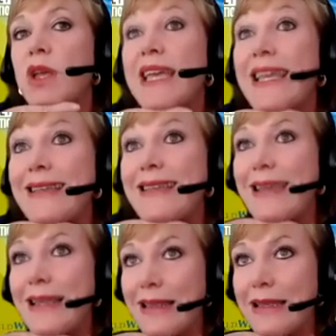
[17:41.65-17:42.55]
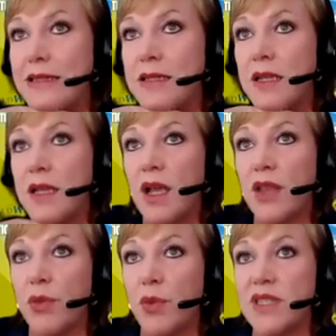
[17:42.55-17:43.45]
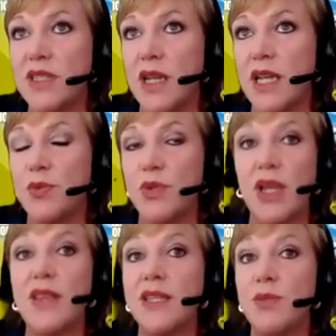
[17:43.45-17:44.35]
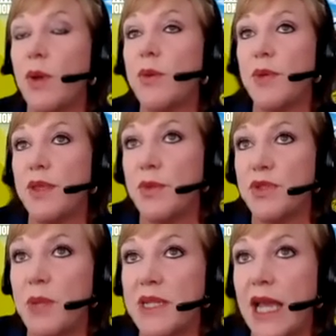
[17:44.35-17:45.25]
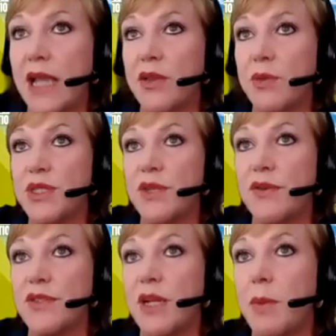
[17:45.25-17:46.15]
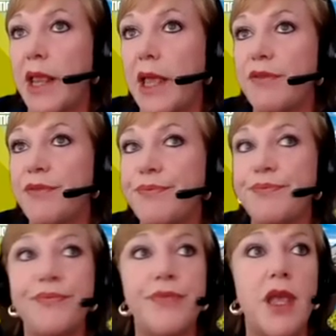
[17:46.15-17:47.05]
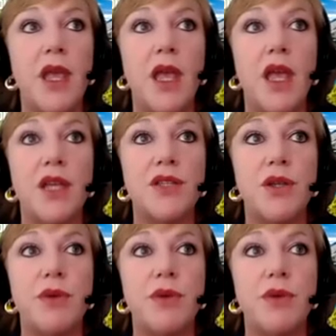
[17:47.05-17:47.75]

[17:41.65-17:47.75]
Hill Inlet, and the Whitsundays, which I think is probably the most spectacular beach I've ever seen in my life. So